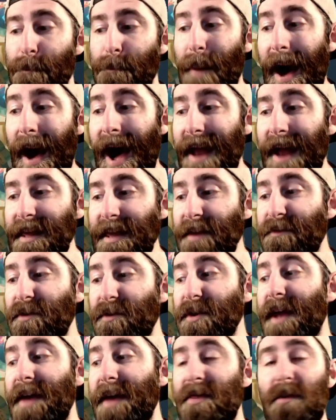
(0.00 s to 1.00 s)
But if
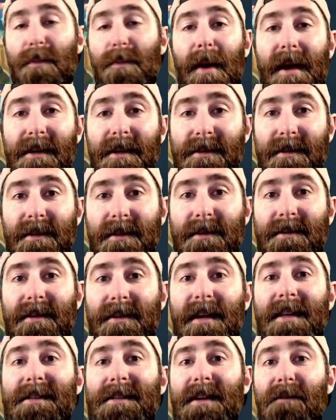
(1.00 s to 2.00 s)
you get the
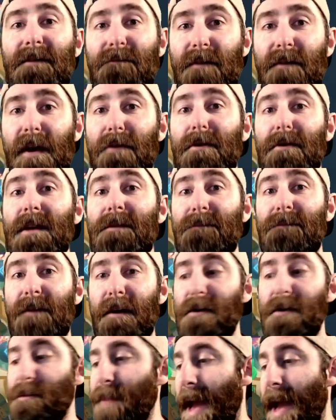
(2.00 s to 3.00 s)
pieces, it's a very,
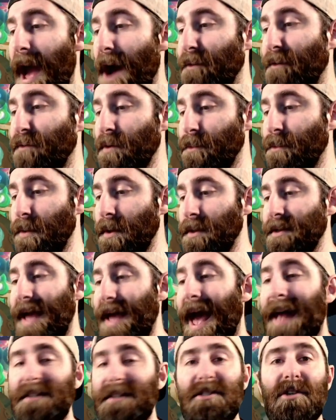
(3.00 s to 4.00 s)
very powerful build,
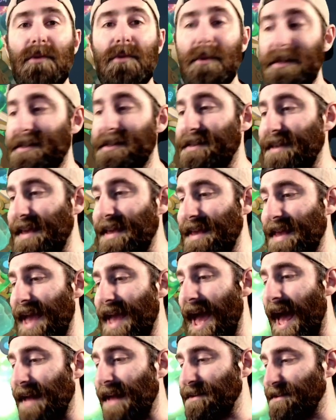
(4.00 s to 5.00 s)
as you will see
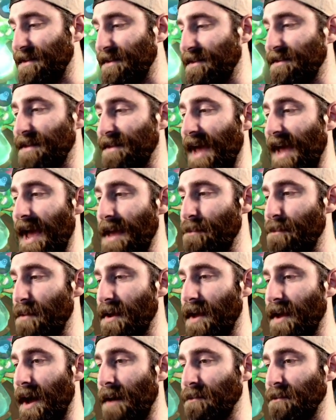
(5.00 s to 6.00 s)
as this game
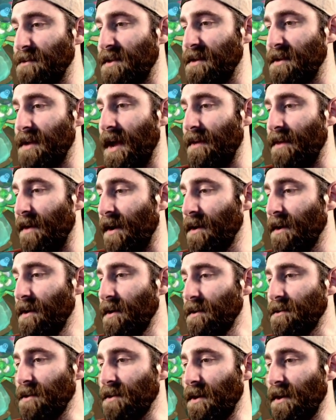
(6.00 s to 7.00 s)
comes together.
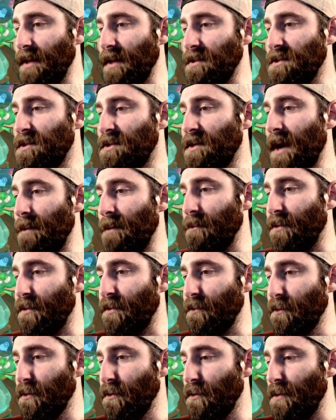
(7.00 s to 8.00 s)
So let's jump
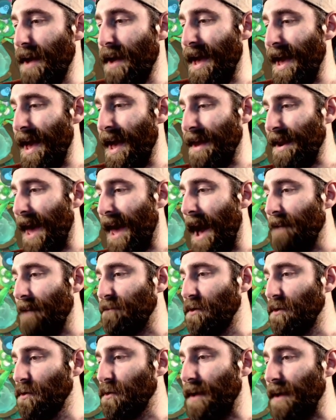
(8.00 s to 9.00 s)
through and have
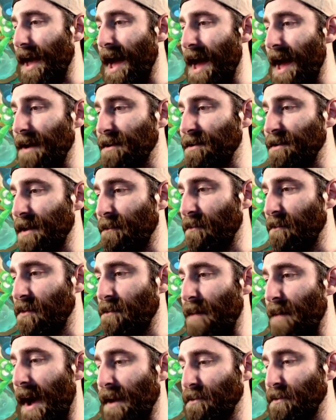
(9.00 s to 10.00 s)
a look at some of the
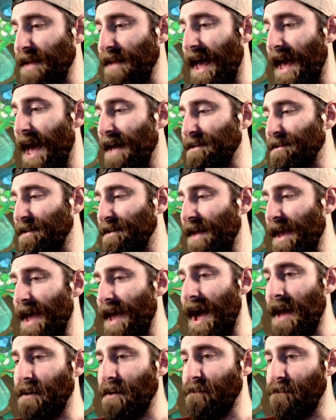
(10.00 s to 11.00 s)
battles as
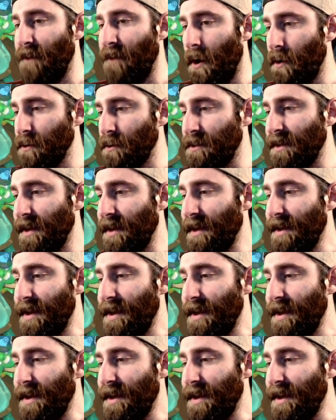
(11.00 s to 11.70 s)
they unfold.